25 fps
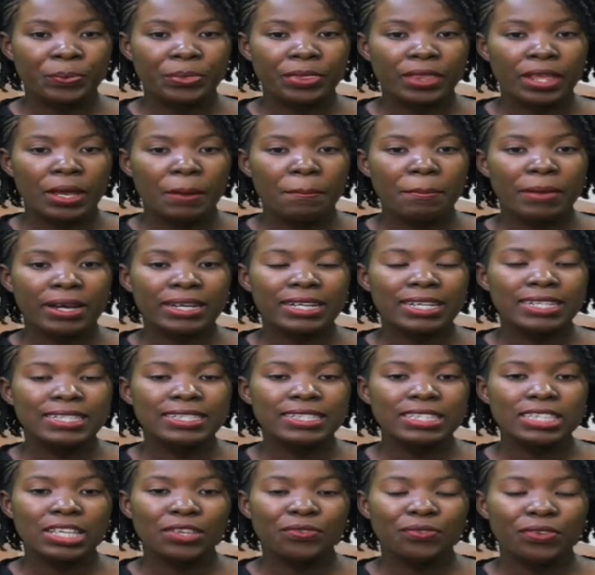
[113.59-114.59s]
But in
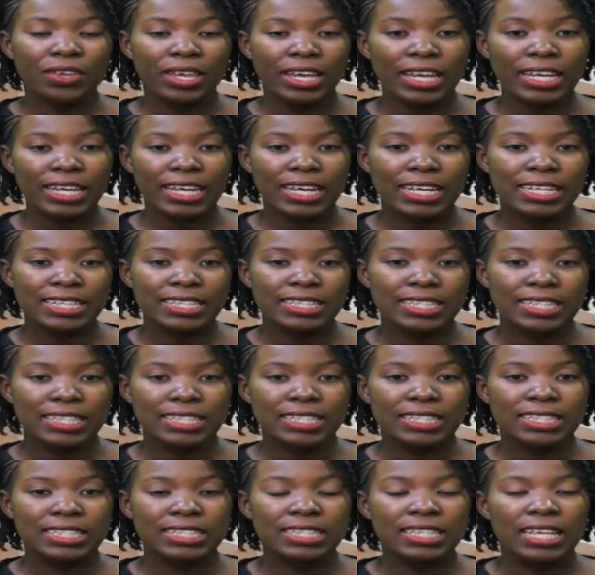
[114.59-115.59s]
severe
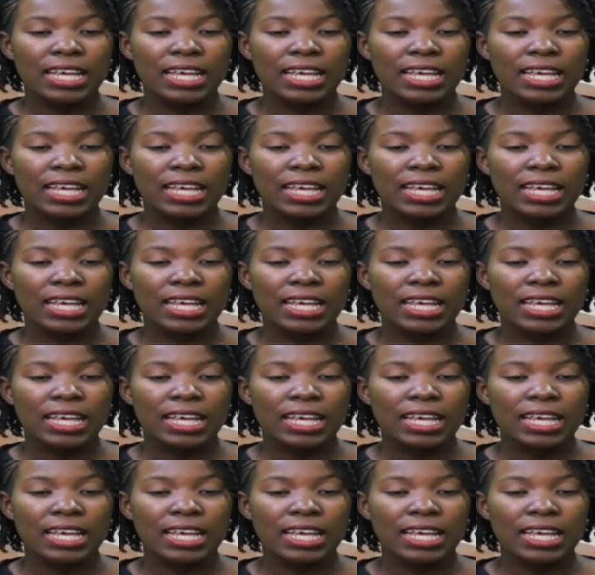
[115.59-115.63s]
cases,